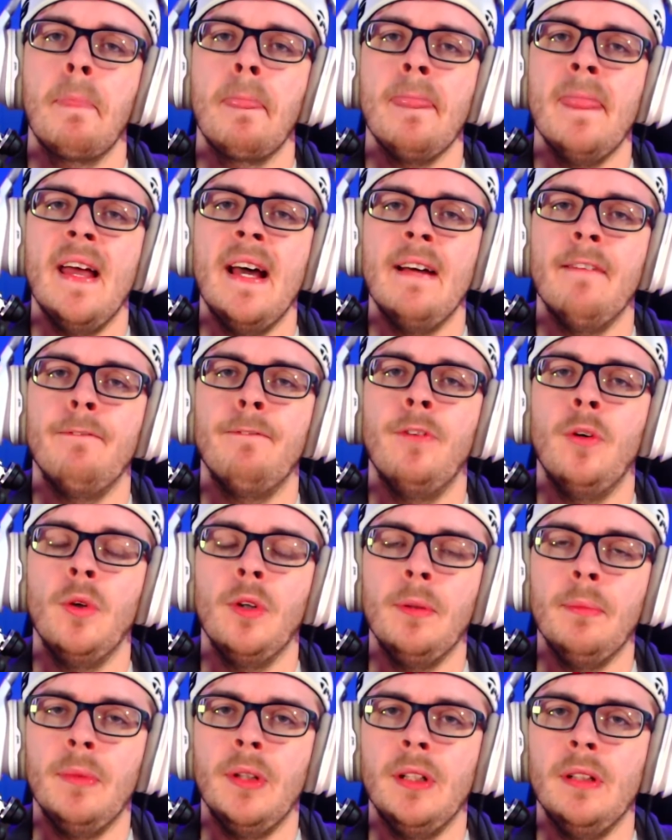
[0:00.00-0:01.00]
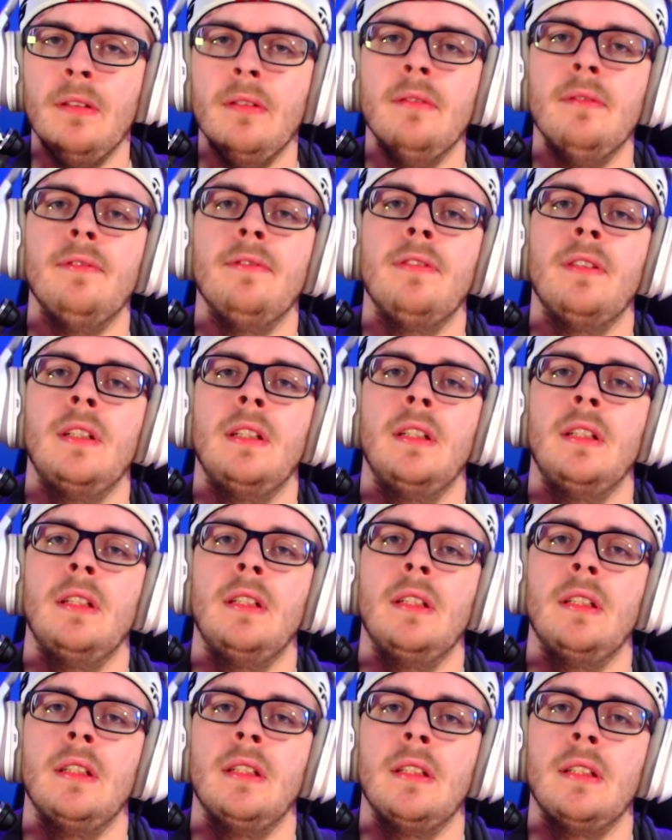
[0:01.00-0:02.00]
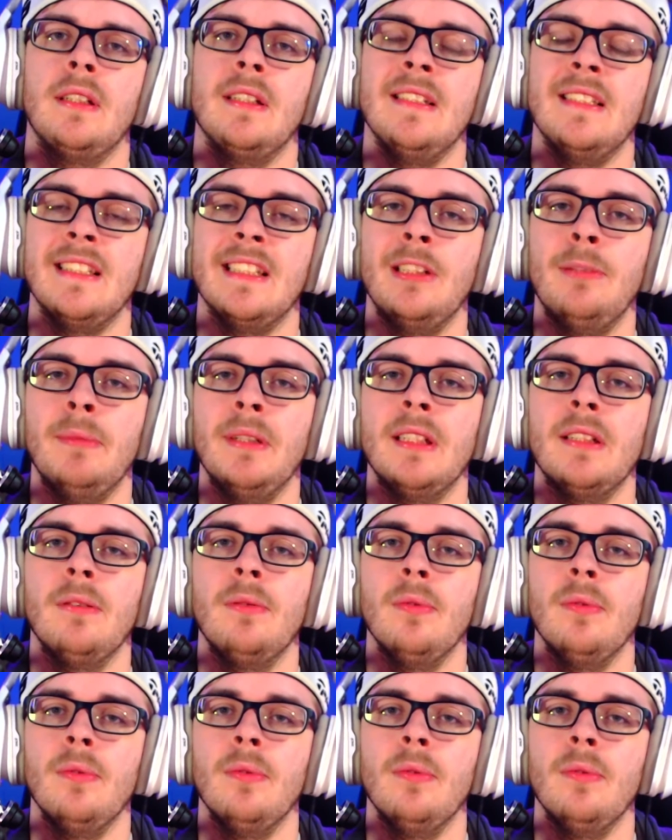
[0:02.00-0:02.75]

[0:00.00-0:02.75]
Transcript: that form of concealment